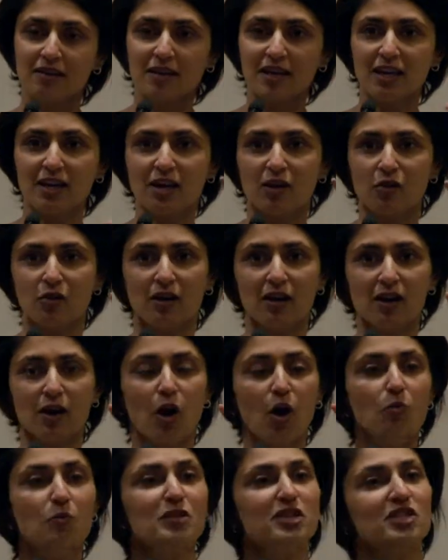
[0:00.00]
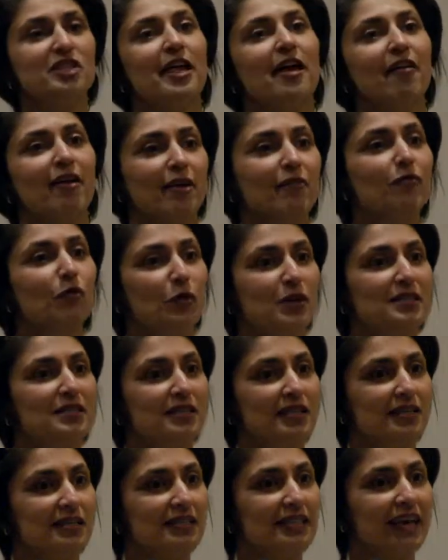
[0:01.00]
homogeneic
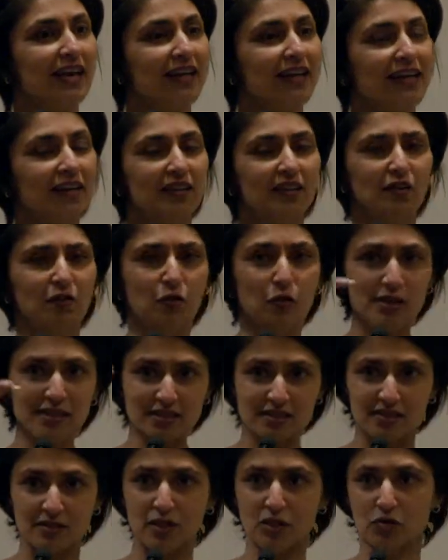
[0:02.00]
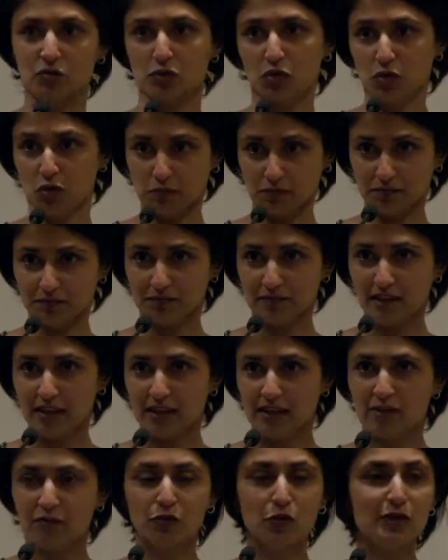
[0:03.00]
voices, yet the voices in this room,
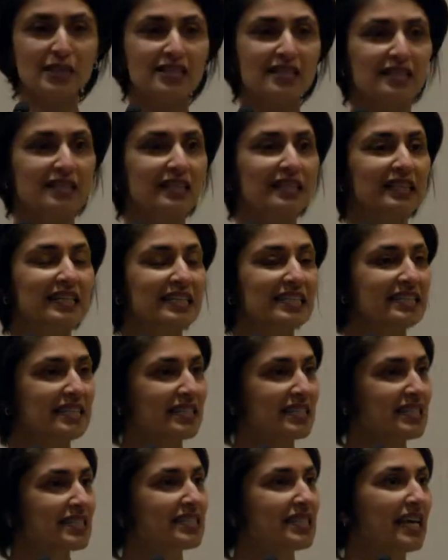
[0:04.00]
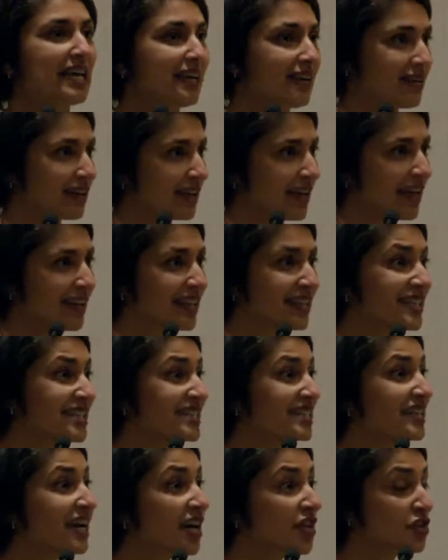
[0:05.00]
the voices in this state and in
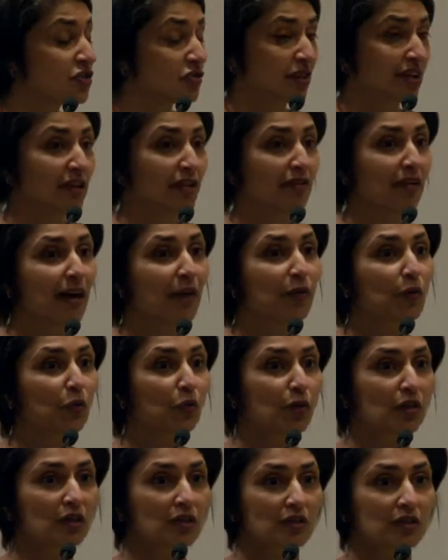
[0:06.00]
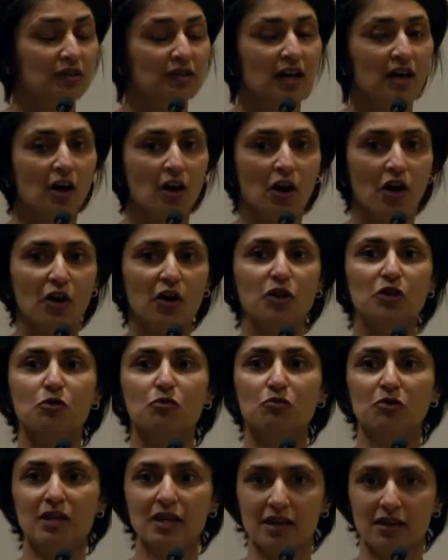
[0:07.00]
this country and around the world are
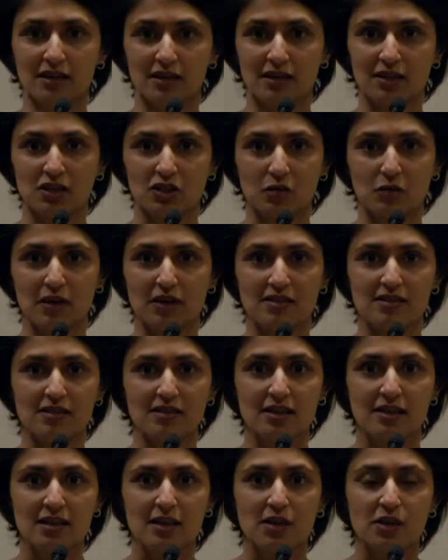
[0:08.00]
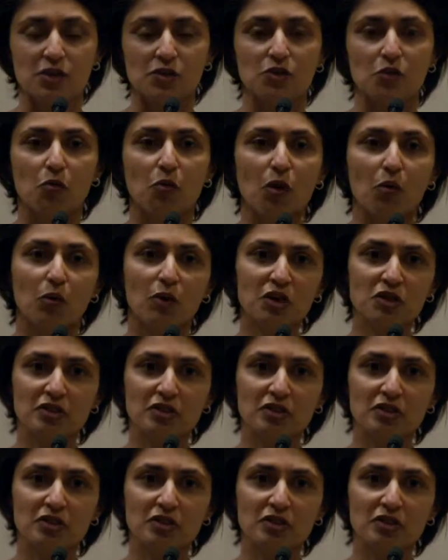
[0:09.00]
unique to us. So what we're